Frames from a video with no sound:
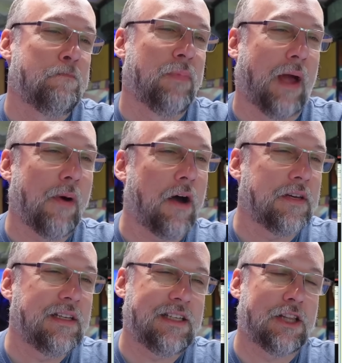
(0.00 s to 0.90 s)
I bought
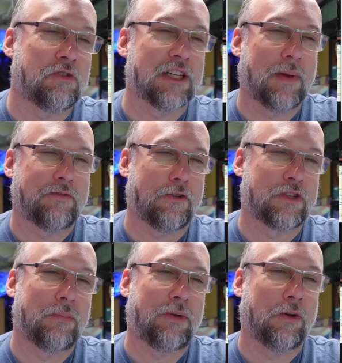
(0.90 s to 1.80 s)
an EZ3 as my first
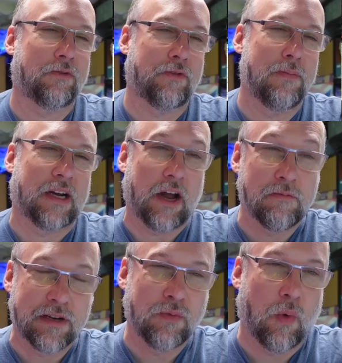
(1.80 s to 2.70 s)
computer from
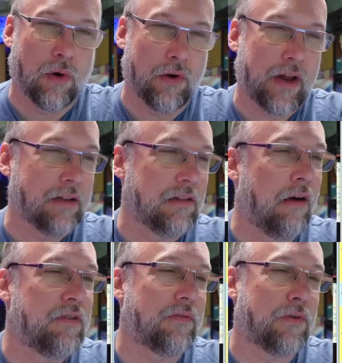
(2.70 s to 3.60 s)
Montgomery Ward. I
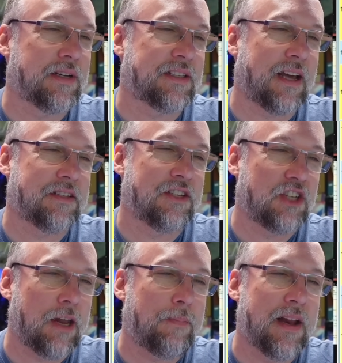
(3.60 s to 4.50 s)
loved it for its size and
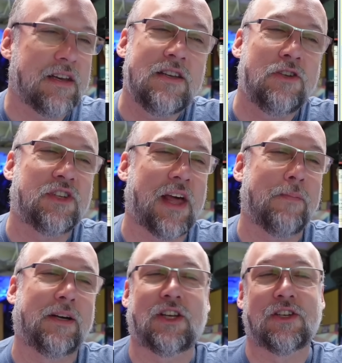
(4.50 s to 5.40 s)
shape, but I didn't use it that
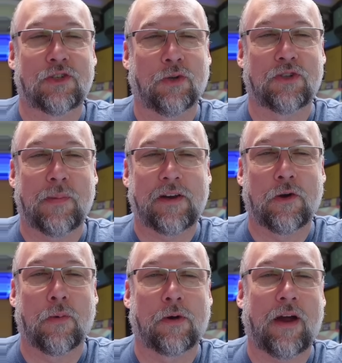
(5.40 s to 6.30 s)
much and sold it to my
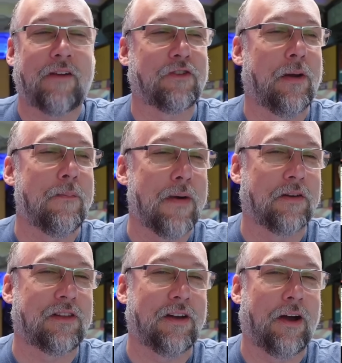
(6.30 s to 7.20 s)
coworker after a
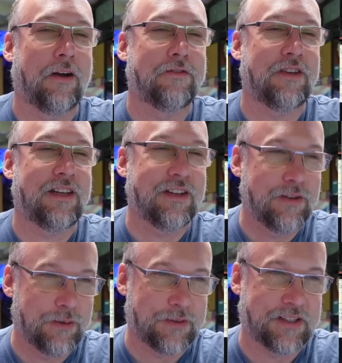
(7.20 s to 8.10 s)
month of
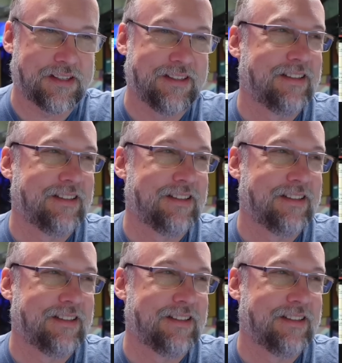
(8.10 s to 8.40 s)
use.